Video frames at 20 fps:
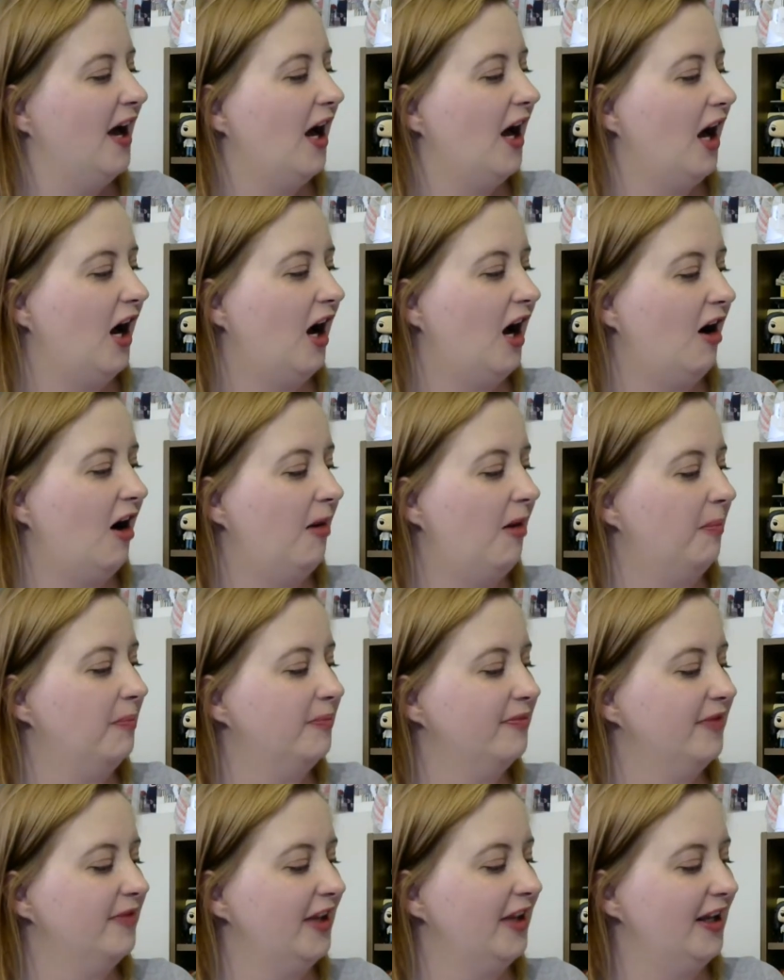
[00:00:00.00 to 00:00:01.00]

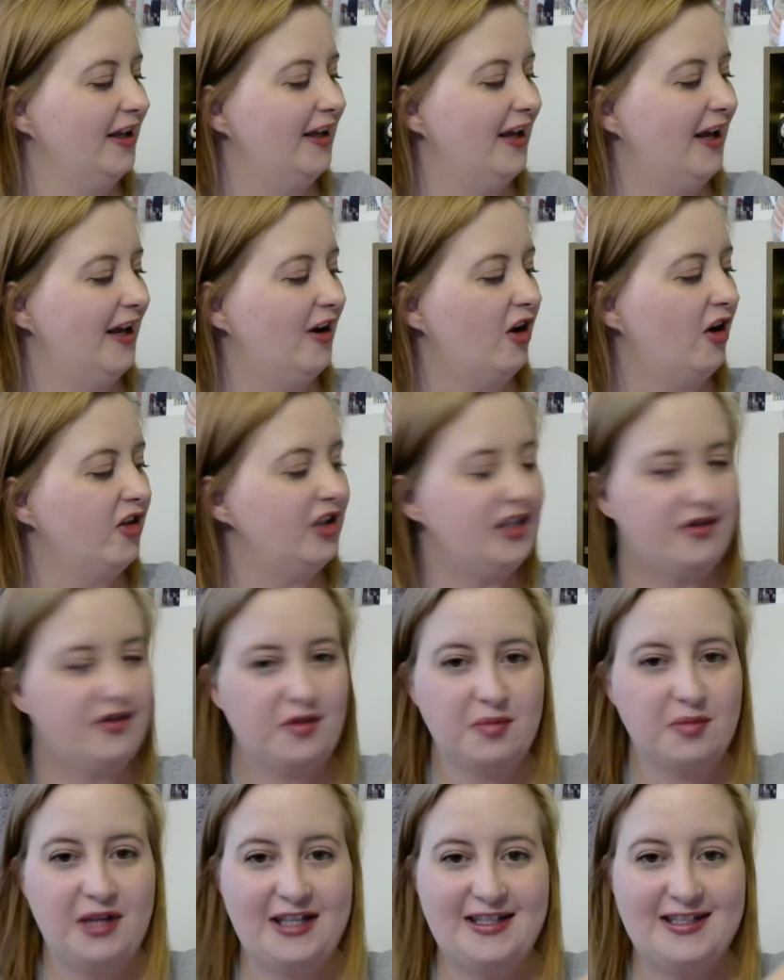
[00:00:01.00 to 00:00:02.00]
um, and all the
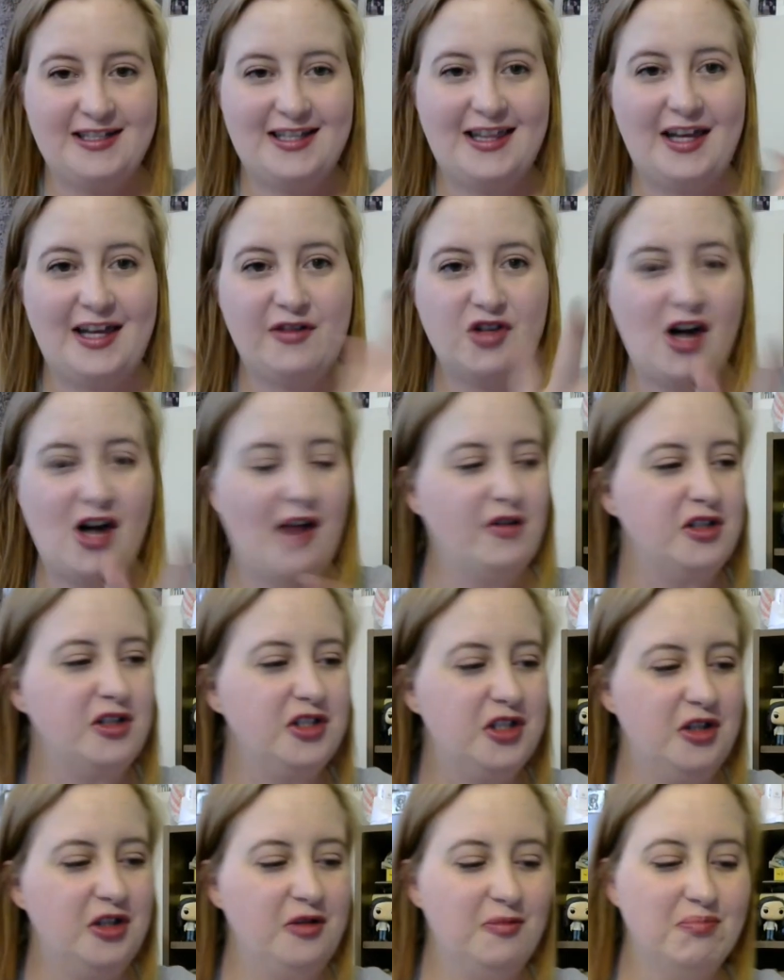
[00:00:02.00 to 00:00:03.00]
different places that they've traveled
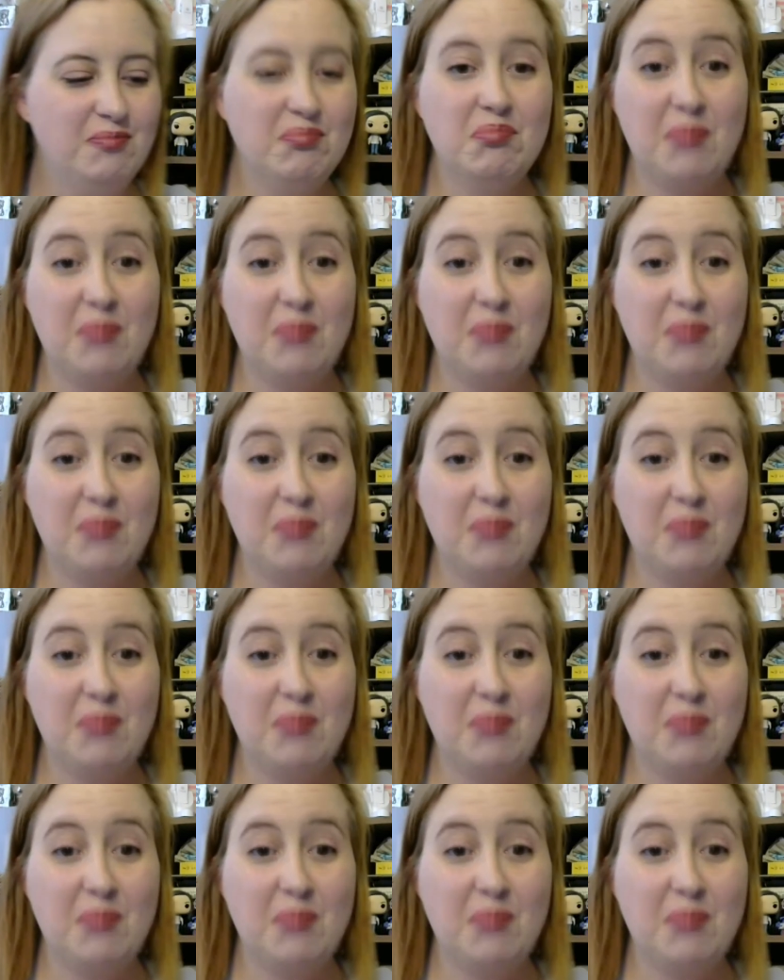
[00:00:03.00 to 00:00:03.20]
to.